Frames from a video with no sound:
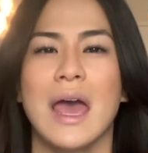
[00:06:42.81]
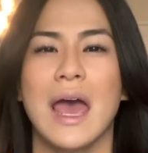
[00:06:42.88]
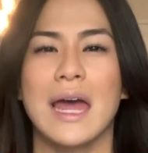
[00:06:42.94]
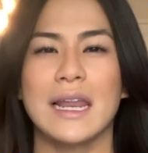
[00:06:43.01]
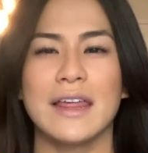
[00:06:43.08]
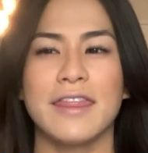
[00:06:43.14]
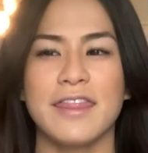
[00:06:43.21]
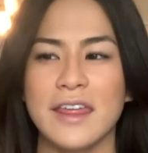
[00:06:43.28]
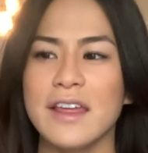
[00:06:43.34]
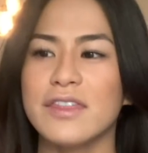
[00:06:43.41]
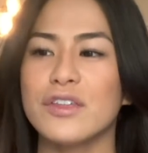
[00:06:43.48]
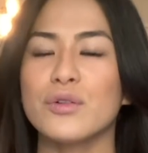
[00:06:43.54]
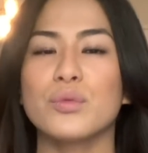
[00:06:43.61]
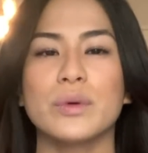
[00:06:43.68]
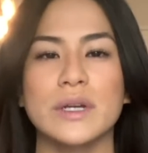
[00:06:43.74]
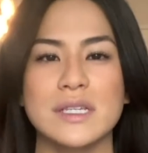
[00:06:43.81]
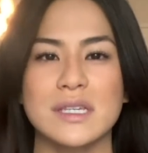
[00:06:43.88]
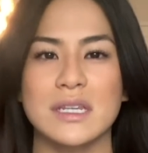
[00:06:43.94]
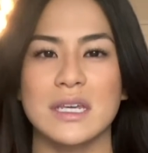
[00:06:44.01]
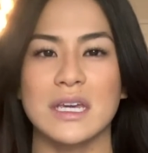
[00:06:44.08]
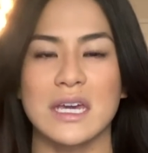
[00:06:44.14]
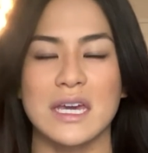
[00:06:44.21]
And I think the
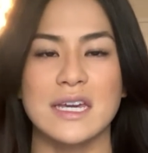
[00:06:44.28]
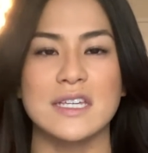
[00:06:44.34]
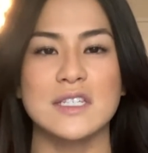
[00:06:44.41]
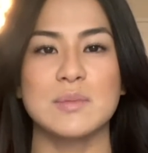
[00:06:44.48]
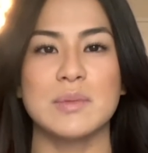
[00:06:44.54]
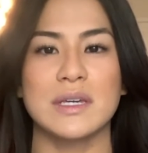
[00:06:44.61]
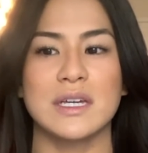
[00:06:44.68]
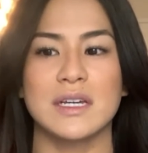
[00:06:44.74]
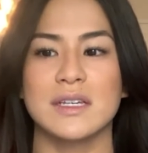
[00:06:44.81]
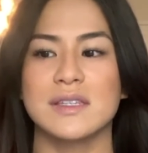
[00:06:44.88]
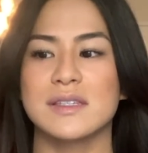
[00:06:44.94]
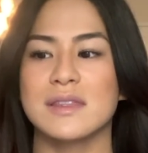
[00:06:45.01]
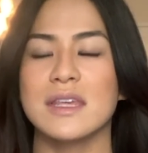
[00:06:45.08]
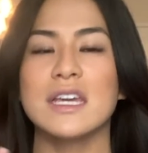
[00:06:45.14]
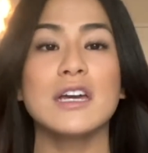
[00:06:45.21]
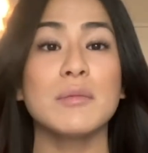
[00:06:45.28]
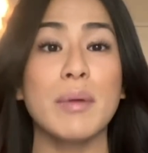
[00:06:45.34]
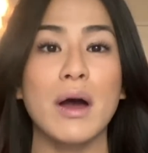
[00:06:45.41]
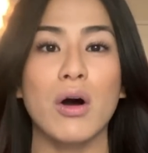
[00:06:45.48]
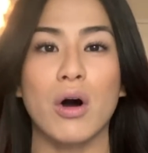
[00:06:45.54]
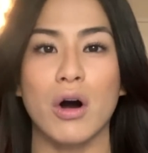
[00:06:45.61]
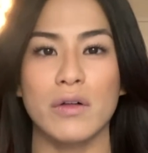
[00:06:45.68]
reasoning is because think
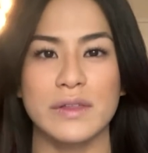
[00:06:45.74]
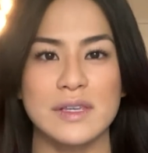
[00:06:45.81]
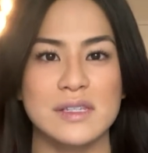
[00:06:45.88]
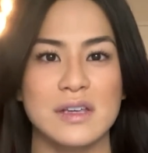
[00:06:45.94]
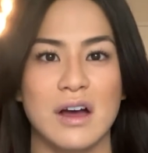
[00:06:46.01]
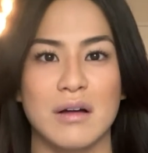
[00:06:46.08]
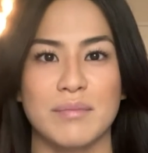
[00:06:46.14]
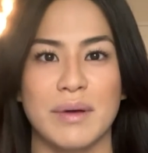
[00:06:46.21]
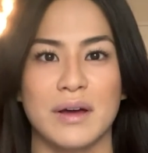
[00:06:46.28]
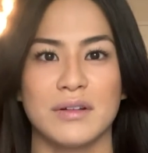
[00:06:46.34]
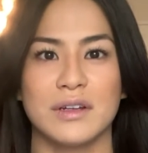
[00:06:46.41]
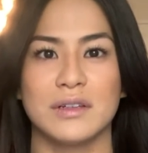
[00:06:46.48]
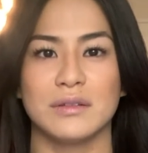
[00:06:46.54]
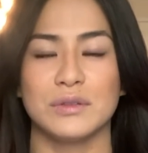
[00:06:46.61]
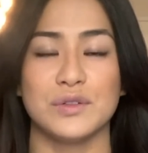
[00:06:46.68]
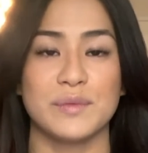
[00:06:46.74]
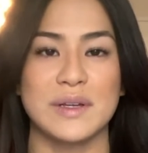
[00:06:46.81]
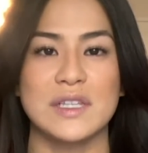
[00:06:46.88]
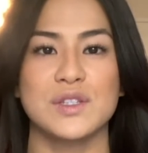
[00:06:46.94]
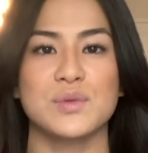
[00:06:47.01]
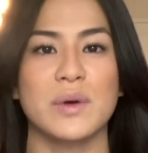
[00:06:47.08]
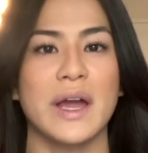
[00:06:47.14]
about all these compounded
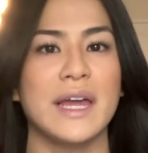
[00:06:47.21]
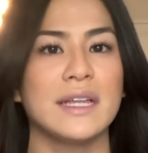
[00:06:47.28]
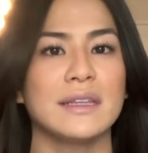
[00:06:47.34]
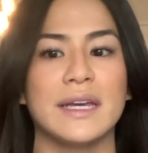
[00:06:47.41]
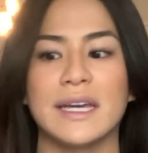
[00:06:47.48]
movements, right?